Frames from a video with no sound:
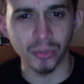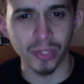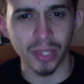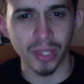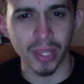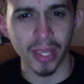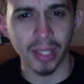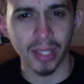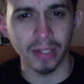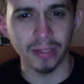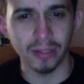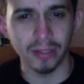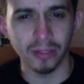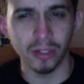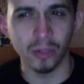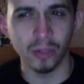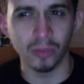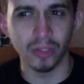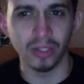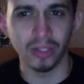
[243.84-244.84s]
that.
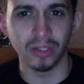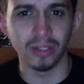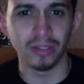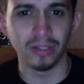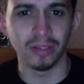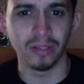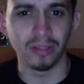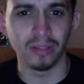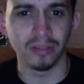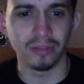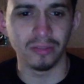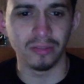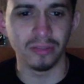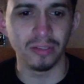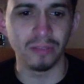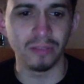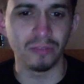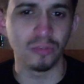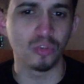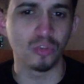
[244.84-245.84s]
It
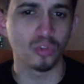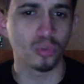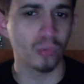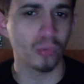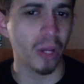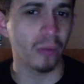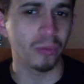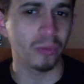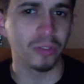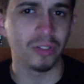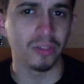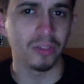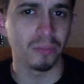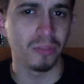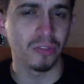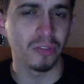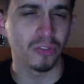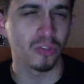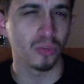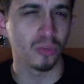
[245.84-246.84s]
leaves you shrouded in
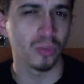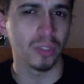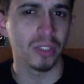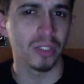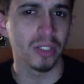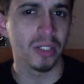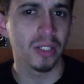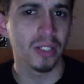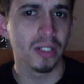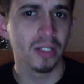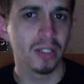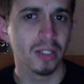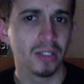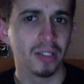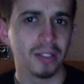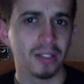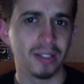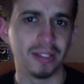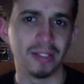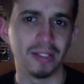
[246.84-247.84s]
mystery.
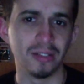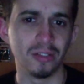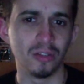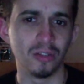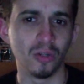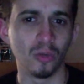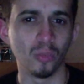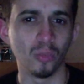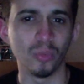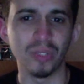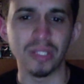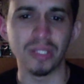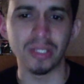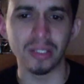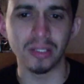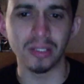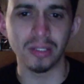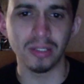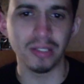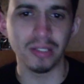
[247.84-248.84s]
And you don't really
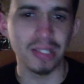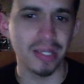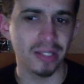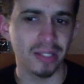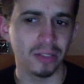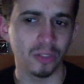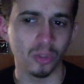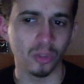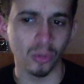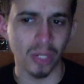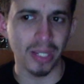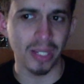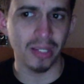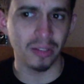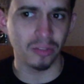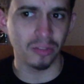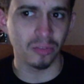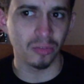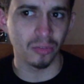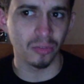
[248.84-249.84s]
get your
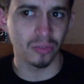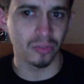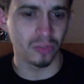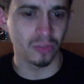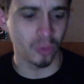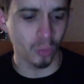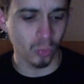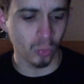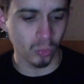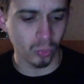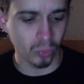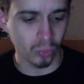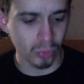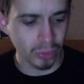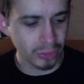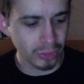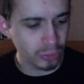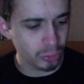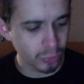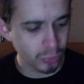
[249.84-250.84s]
answers until
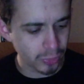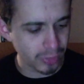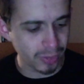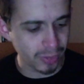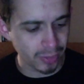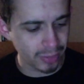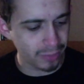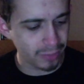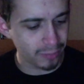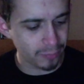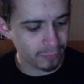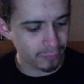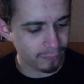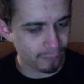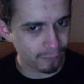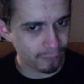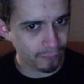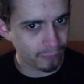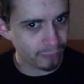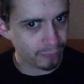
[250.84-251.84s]
literally, like,
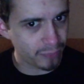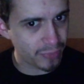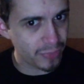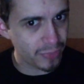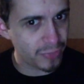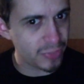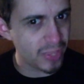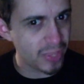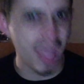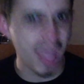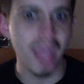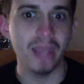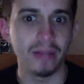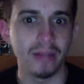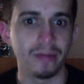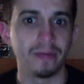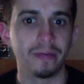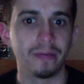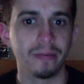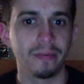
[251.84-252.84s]
the
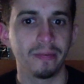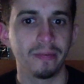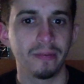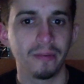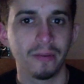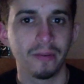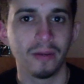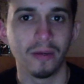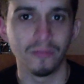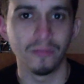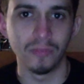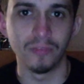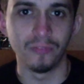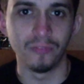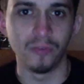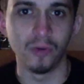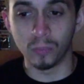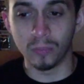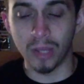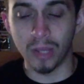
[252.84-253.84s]
end of the
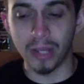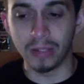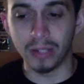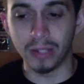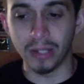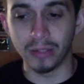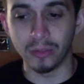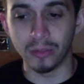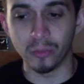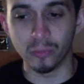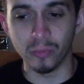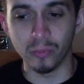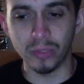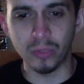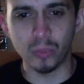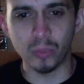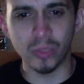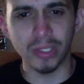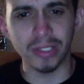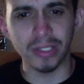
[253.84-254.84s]
film. I don't really
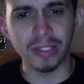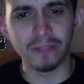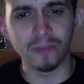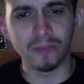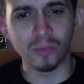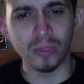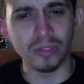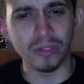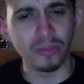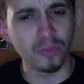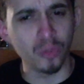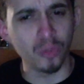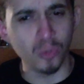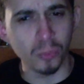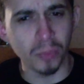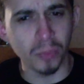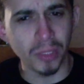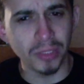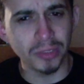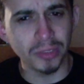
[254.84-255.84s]
want to give away too
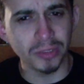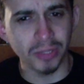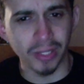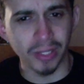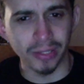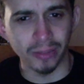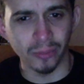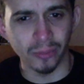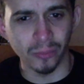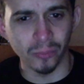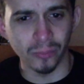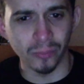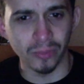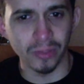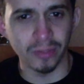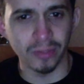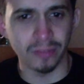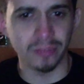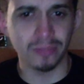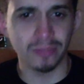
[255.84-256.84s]
much. I know
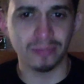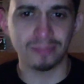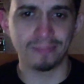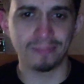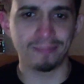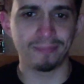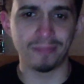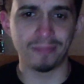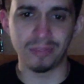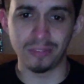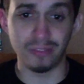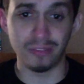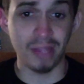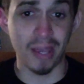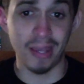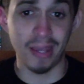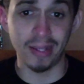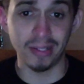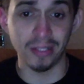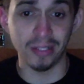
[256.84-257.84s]
this is
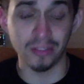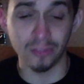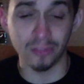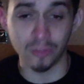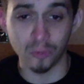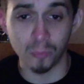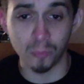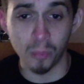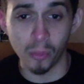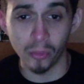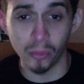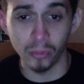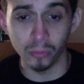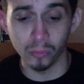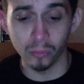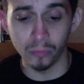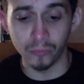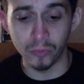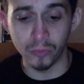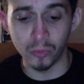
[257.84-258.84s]
tagged as a spoiler
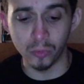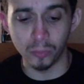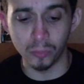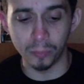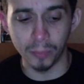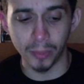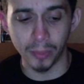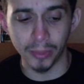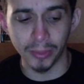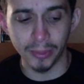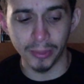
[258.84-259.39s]
review, but